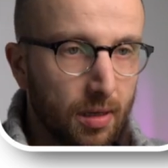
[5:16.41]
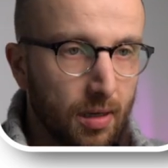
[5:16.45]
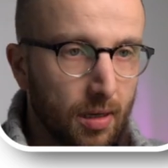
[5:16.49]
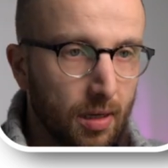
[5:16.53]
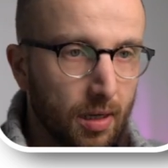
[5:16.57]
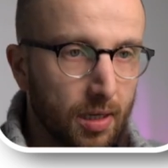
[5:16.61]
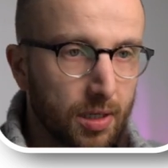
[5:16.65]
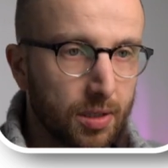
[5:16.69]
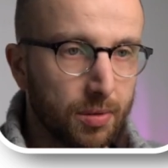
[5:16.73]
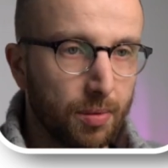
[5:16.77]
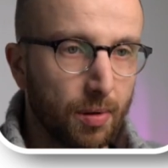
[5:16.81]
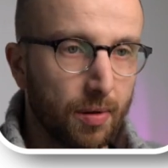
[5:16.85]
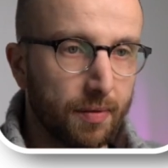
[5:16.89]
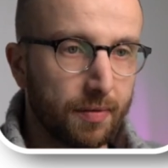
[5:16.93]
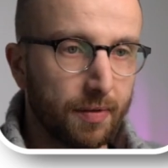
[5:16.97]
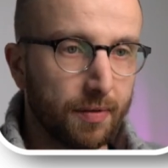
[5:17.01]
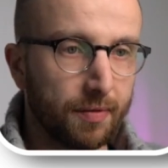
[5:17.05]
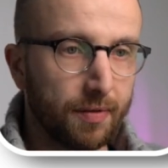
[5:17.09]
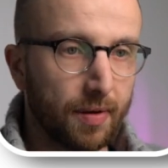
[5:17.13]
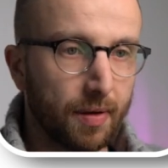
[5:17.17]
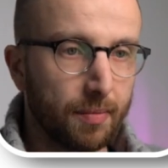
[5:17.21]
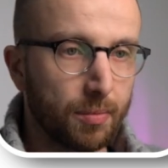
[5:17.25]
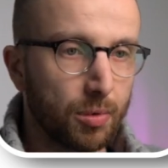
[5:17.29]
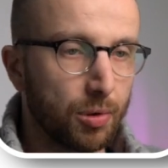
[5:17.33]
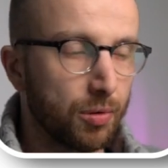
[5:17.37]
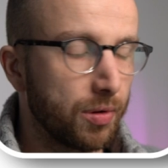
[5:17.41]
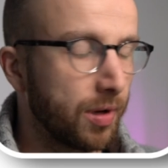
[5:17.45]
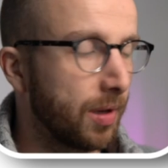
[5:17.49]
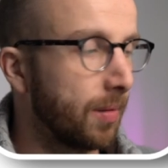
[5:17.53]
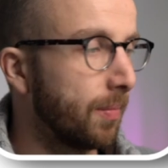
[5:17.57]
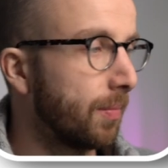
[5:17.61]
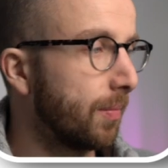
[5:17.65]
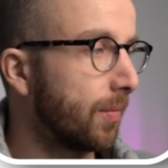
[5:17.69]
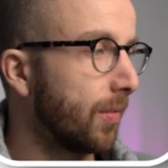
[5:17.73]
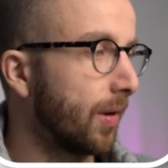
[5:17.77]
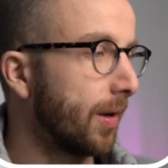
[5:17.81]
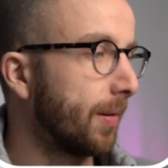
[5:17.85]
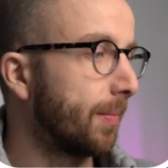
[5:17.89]
uh, 12th of February,
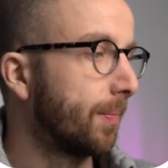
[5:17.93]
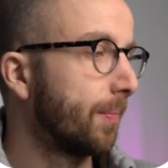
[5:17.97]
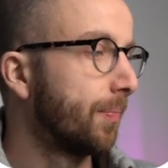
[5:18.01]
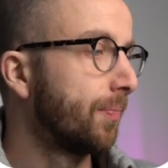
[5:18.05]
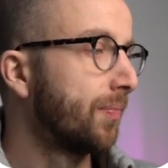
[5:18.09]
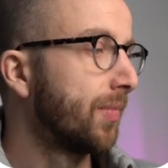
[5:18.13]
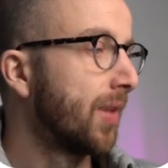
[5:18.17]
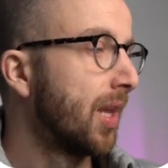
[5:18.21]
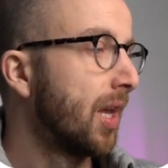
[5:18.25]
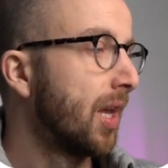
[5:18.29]
right?